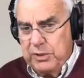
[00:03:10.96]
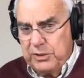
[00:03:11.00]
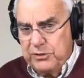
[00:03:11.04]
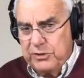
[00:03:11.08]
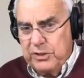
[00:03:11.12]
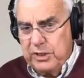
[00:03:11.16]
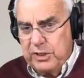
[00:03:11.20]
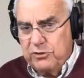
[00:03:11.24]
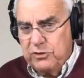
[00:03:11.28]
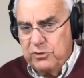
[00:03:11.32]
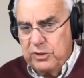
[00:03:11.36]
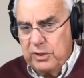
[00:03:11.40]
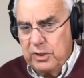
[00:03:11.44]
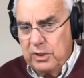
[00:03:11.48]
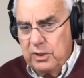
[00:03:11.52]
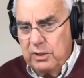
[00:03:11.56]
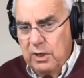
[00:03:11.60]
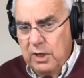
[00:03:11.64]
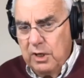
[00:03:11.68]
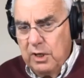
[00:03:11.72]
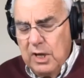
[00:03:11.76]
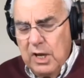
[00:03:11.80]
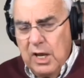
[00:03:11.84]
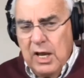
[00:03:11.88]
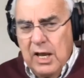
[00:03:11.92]
position,
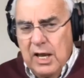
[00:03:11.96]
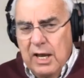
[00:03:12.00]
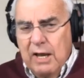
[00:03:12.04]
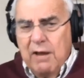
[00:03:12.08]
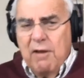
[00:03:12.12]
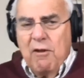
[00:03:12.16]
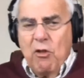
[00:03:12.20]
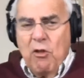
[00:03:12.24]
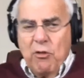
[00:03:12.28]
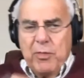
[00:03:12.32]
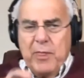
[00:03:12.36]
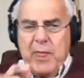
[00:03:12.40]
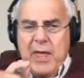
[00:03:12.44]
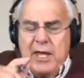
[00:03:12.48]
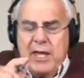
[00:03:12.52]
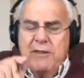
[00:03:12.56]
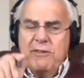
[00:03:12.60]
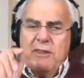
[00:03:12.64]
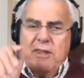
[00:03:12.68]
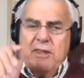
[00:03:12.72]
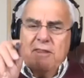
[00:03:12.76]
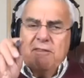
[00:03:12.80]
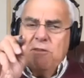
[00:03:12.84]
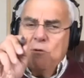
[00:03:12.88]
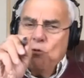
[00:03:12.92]

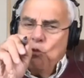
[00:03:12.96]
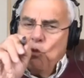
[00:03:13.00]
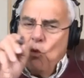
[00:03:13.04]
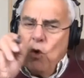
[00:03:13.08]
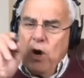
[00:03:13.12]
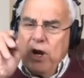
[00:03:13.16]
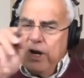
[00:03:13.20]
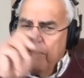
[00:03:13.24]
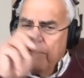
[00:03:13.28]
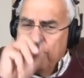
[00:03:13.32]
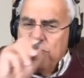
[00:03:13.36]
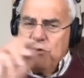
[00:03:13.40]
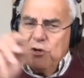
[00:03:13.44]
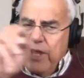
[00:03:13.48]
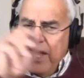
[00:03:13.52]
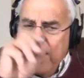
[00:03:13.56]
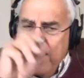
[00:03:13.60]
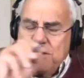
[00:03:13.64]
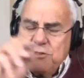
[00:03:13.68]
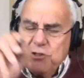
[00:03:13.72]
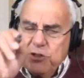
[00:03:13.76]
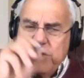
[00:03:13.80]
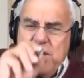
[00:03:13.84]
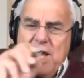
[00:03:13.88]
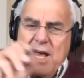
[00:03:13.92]
then whatever
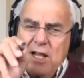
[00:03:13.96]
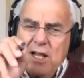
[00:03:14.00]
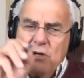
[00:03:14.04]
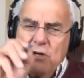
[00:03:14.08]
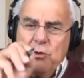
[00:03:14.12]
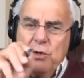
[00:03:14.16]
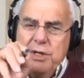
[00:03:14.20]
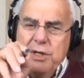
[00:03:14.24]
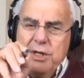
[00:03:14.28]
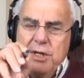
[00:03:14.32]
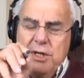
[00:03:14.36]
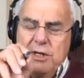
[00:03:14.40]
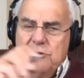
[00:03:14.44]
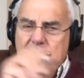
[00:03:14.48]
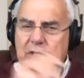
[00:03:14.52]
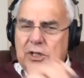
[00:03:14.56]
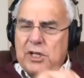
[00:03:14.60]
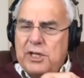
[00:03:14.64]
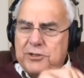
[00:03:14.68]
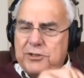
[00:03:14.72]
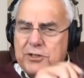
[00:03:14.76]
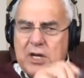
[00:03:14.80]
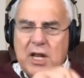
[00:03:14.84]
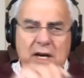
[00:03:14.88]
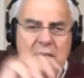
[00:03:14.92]
that salary is,
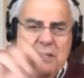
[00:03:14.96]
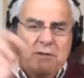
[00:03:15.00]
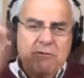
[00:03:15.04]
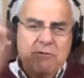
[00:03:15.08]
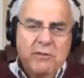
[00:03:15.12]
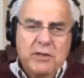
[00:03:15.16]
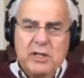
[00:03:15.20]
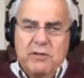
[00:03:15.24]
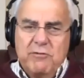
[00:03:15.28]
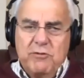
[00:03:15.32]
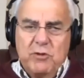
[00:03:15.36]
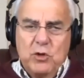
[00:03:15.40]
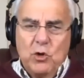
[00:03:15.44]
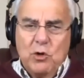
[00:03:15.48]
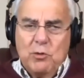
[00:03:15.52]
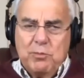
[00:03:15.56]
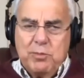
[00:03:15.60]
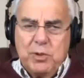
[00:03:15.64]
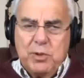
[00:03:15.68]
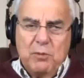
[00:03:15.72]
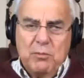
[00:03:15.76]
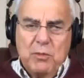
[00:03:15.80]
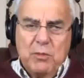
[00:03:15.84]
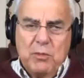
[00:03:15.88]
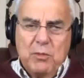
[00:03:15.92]
let's not even give you a
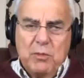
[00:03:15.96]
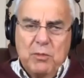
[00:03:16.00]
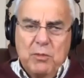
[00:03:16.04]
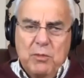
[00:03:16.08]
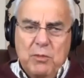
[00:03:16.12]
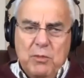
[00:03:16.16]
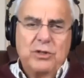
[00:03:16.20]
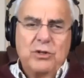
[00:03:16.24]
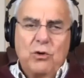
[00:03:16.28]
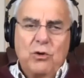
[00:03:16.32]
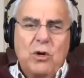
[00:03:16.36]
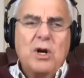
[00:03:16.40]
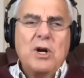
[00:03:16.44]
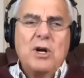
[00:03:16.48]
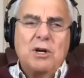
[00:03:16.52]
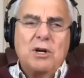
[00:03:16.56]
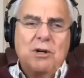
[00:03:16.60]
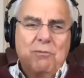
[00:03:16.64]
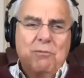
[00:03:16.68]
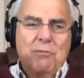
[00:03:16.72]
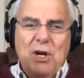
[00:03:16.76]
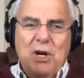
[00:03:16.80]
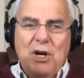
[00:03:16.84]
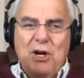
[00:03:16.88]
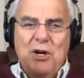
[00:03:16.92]
promotion or
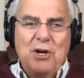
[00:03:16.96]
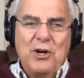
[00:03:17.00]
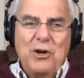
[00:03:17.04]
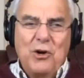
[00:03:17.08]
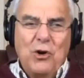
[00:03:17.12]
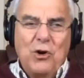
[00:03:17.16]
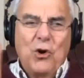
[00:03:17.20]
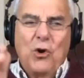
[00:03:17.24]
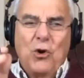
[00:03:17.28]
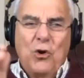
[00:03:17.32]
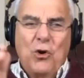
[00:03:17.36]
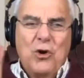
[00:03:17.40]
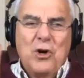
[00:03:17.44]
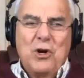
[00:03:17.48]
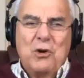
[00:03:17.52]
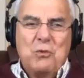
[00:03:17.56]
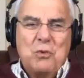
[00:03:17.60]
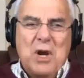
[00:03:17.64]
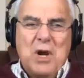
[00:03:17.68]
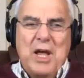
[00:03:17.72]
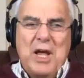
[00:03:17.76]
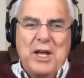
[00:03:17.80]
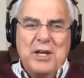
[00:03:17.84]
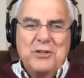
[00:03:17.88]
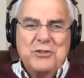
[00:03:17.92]
a
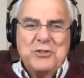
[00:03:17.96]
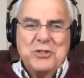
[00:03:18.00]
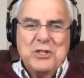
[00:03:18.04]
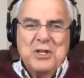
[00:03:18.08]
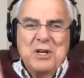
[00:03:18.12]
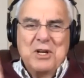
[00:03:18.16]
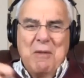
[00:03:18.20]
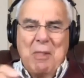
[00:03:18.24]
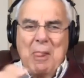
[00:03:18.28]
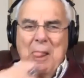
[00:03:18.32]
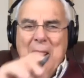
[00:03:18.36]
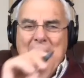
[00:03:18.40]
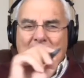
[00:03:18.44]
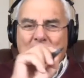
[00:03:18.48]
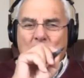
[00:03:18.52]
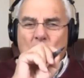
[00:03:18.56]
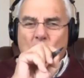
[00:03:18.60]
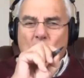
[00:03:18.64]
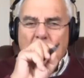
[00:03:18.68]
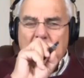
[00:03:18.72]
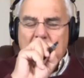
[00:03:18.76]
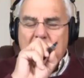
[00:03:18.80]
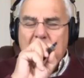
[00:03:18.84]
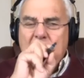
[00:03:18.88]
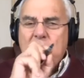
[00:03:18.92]
raise.
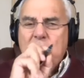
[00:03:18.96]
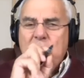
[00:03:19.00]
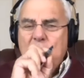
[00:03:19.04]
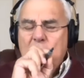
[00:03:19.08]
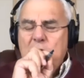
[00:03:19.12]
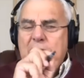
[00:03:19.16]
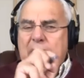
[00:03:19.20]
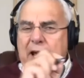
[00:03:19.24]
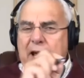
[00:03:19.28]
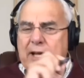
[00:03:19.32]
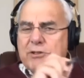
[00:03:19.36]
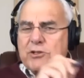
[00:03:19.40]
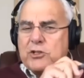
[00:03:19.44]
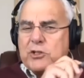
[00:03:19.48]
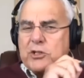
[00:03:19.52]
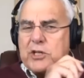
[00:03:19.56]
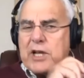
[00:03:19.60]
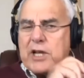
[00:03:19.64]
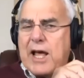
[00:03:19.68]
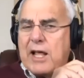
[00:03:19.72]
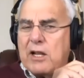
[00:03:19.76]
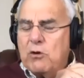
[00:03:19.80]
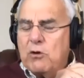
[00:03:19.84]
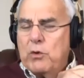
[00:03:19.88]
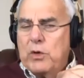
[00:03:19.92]
Whatever that
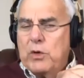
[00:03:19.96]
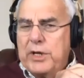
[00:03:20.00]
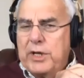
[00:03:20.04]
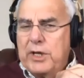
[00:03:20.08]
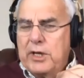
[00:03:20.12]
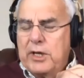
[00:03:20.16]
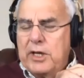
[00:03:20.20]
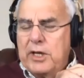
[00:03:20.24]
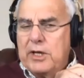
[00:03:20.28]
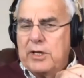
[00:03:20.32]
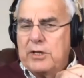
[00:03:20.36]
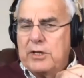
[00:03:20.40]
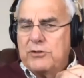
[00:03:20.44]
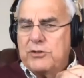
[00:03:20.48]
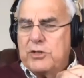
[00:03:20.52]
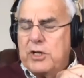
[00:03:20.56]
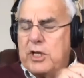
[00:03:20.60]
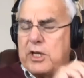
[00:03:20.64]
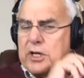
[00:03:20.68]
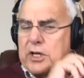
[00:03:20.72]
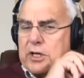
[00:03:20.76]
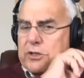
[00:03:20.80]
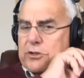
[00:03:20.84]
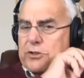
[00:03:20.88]
salary is